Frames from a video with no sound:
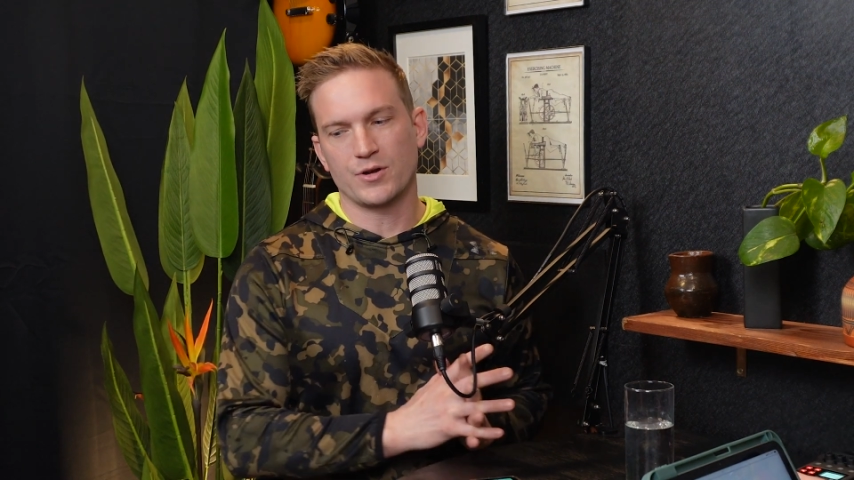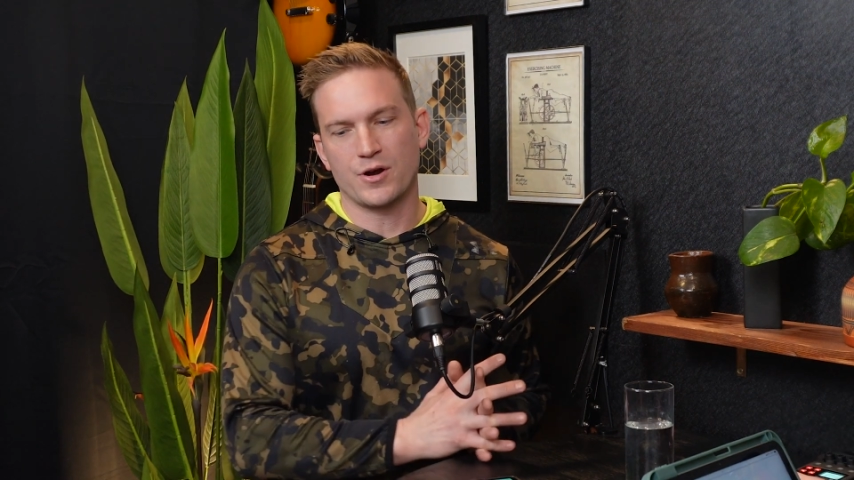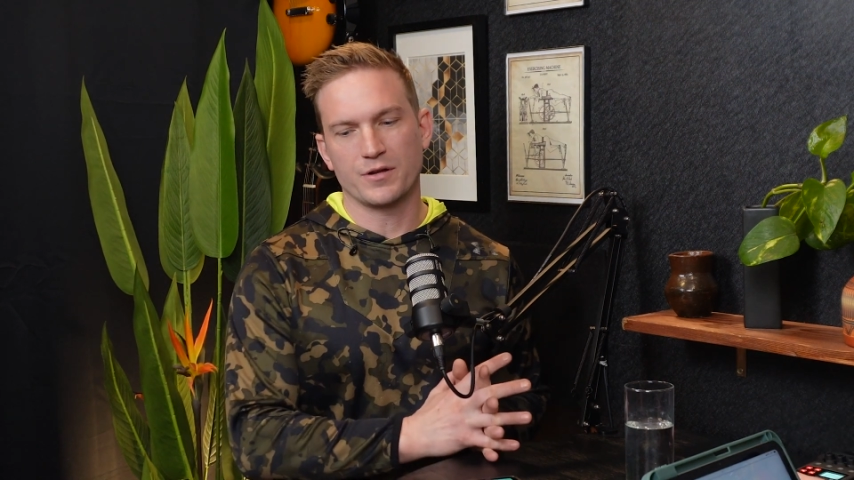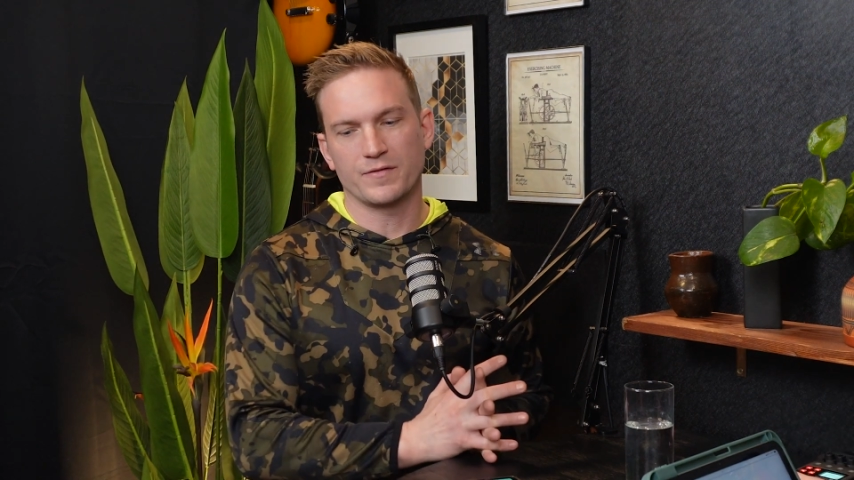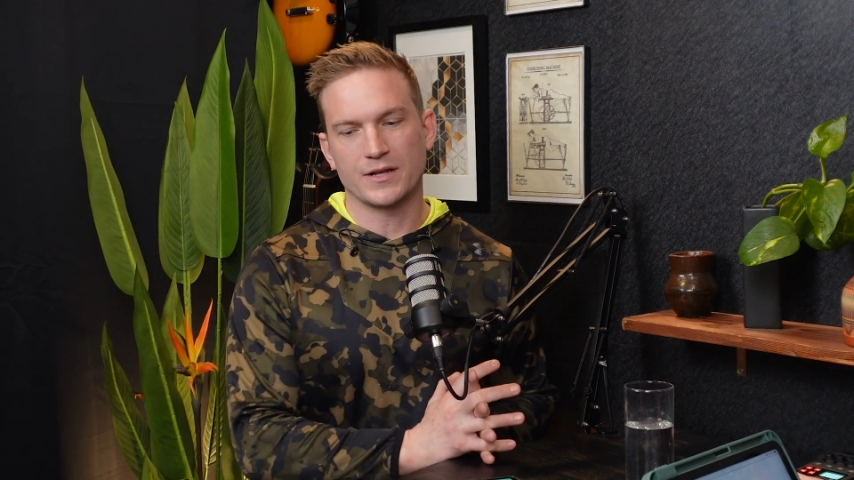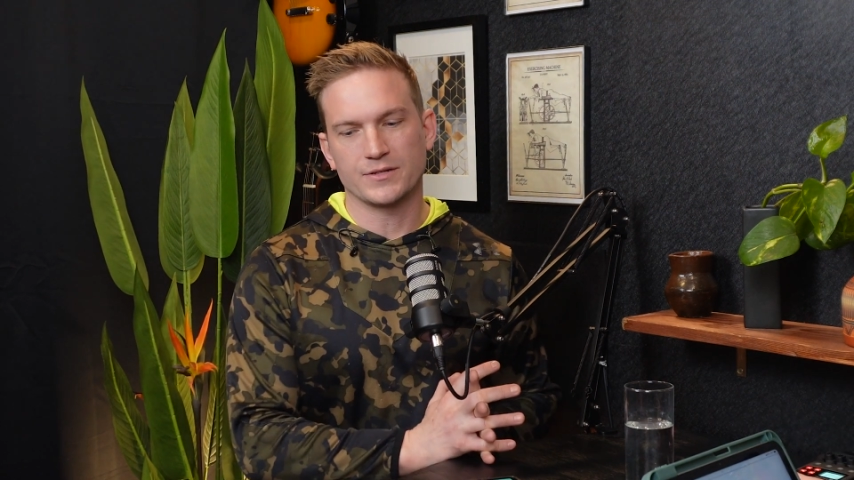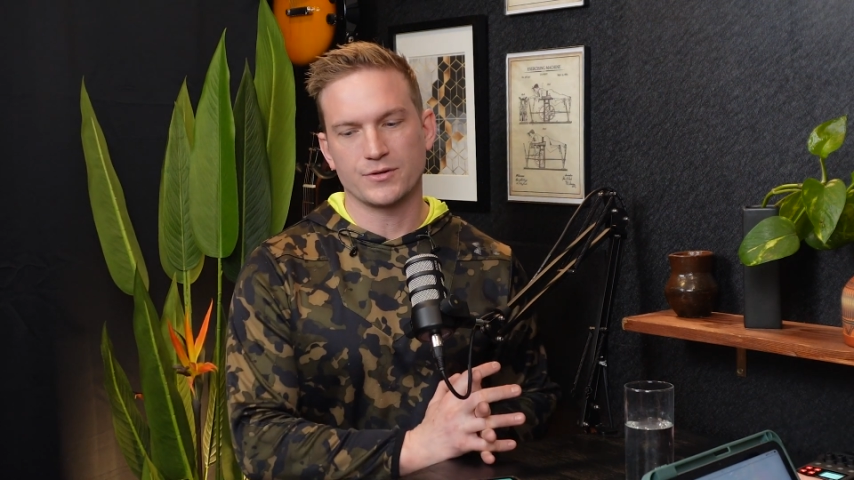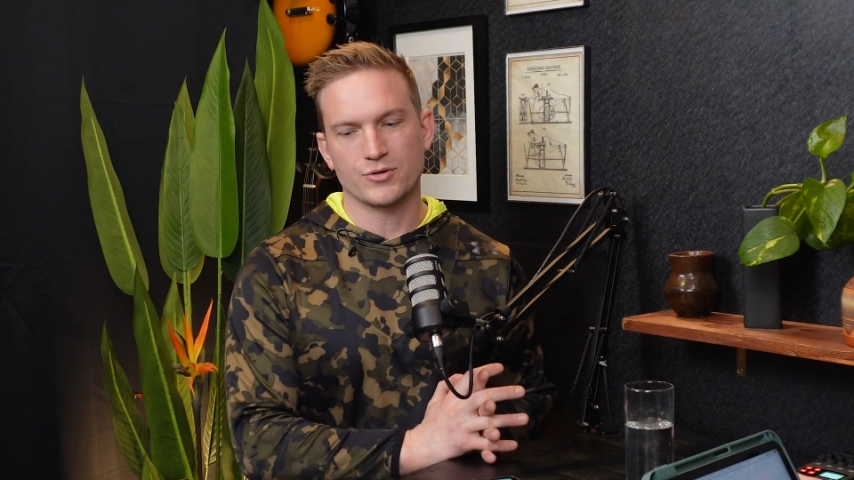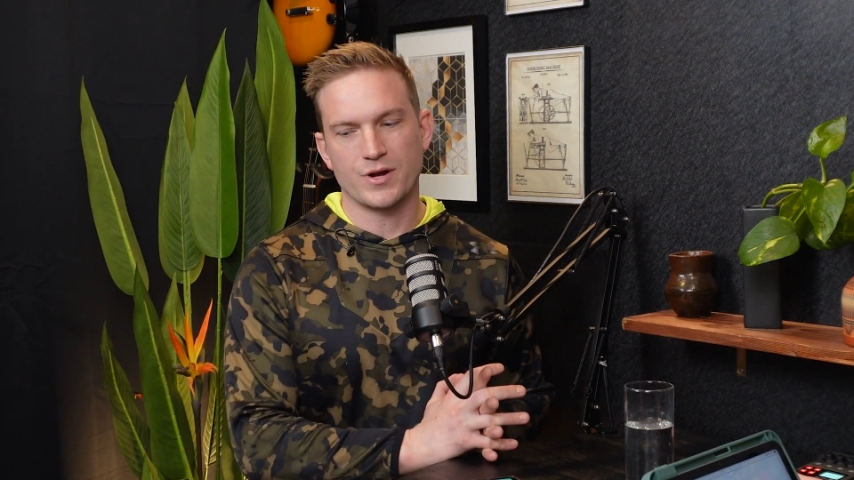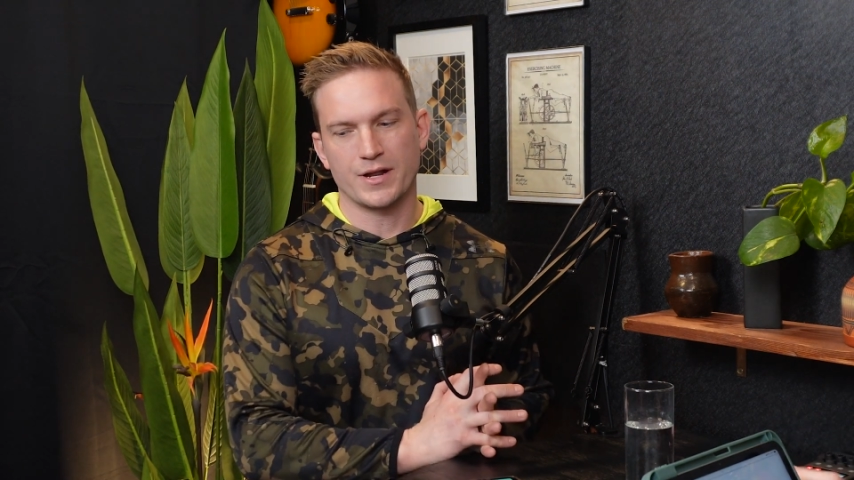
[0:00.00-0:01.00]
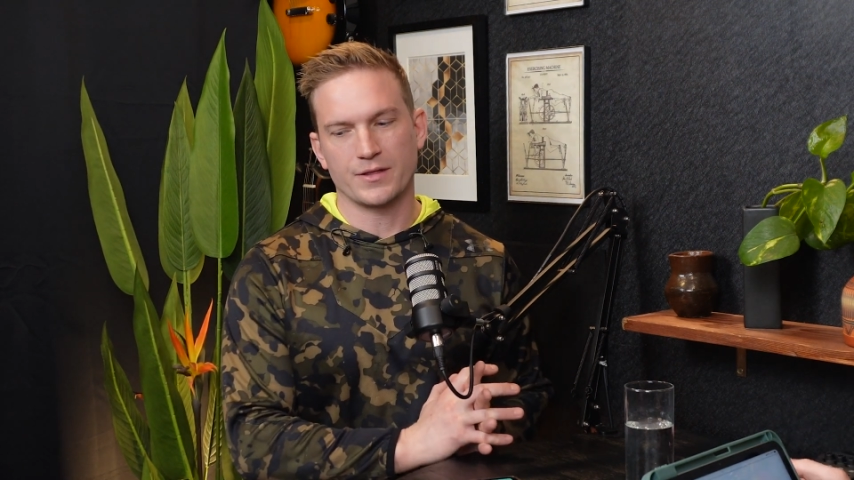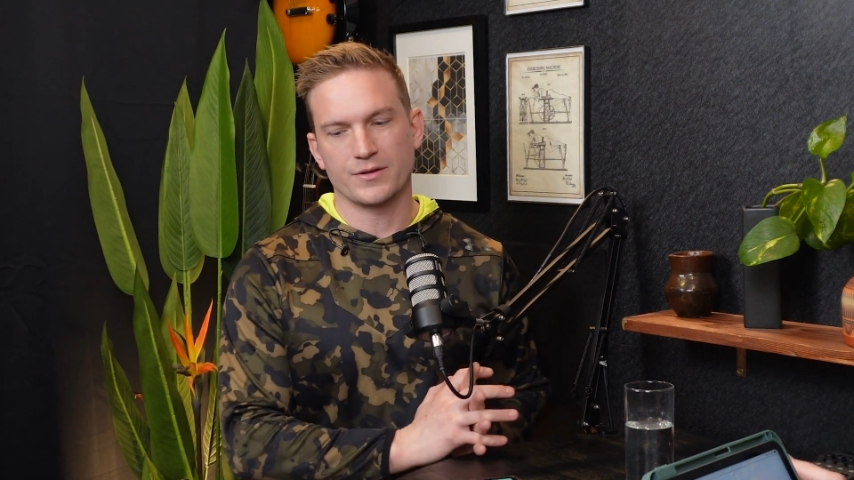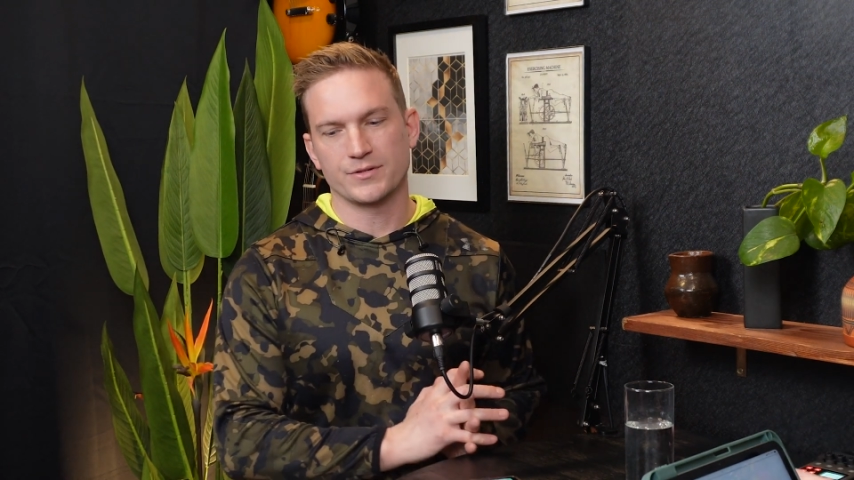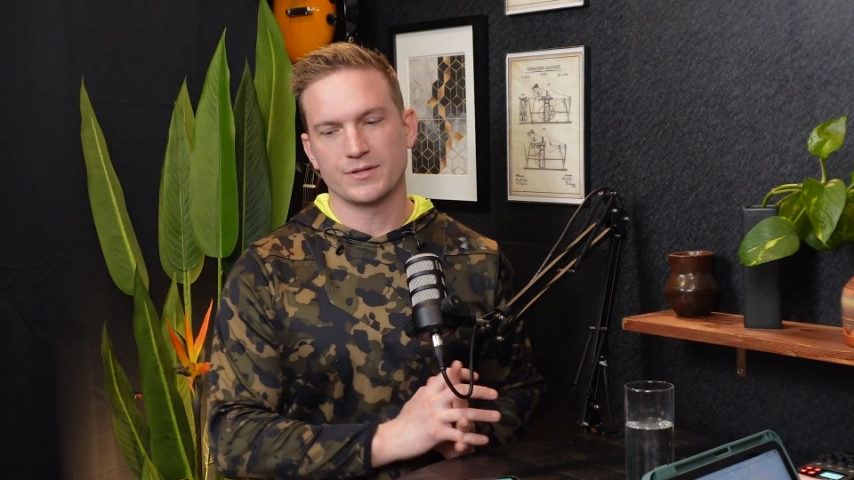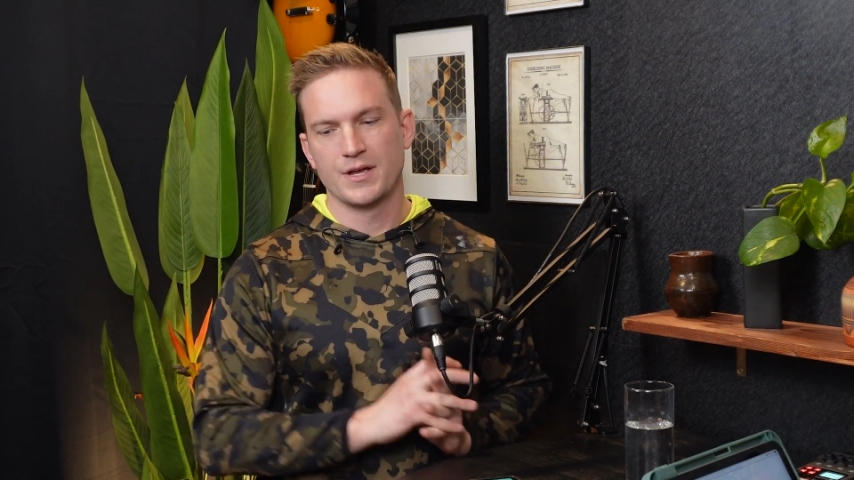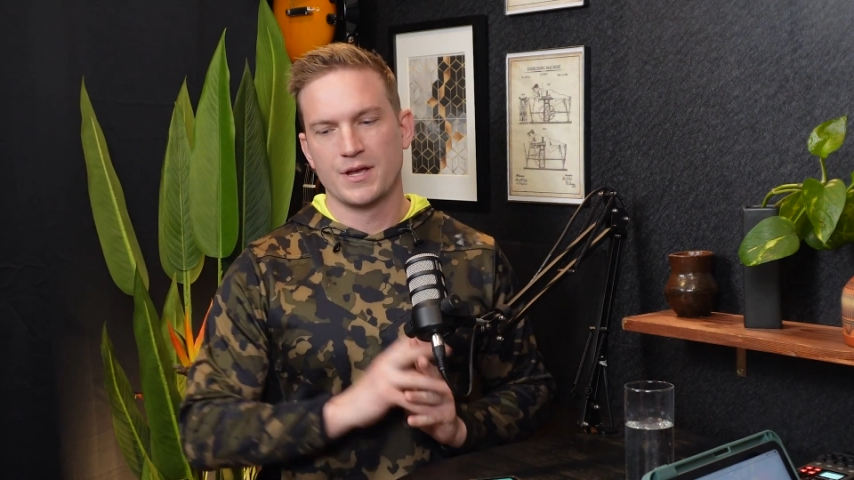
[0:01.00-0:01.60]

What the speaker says: cardiovascular training, there's